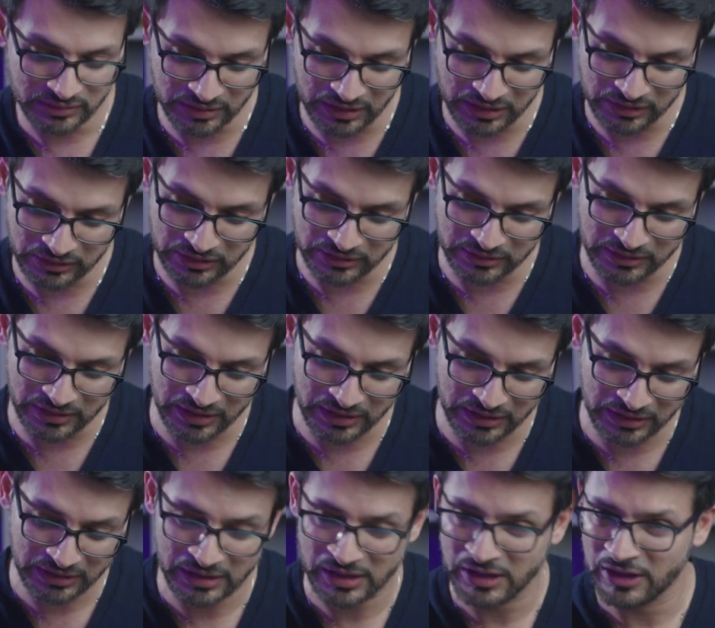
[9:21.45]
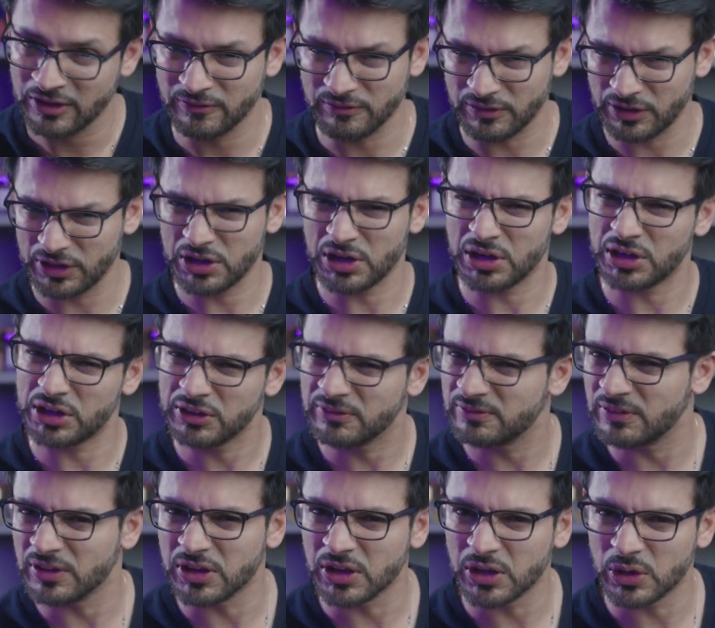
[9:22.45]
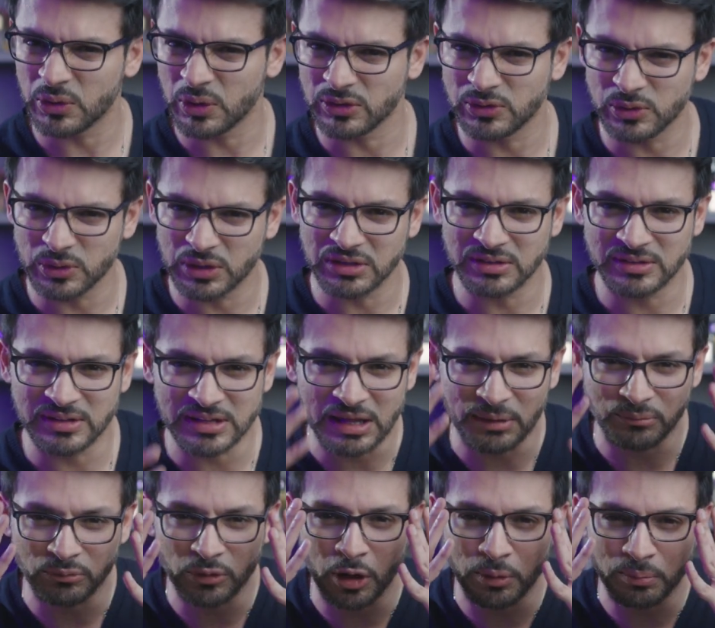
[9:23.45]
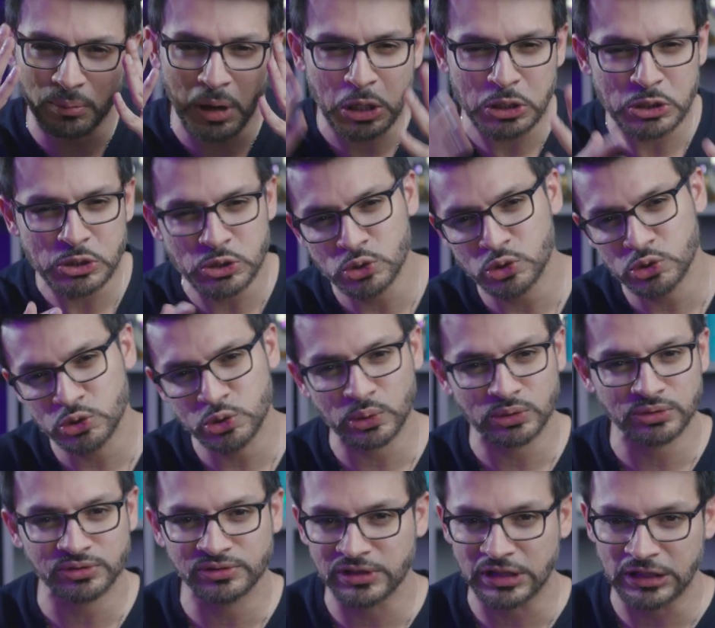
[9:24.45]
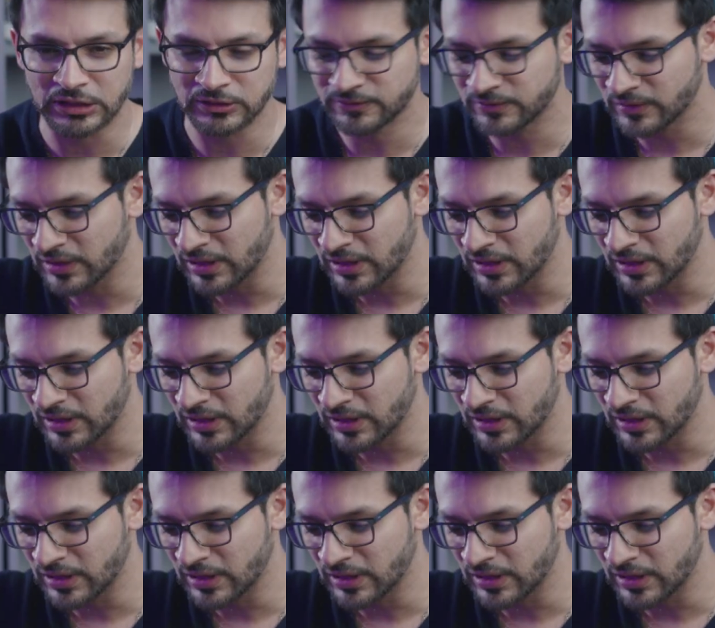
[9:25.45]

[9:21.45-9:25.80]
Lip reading: This is a very hard video. As you can see, I'm not my usual self.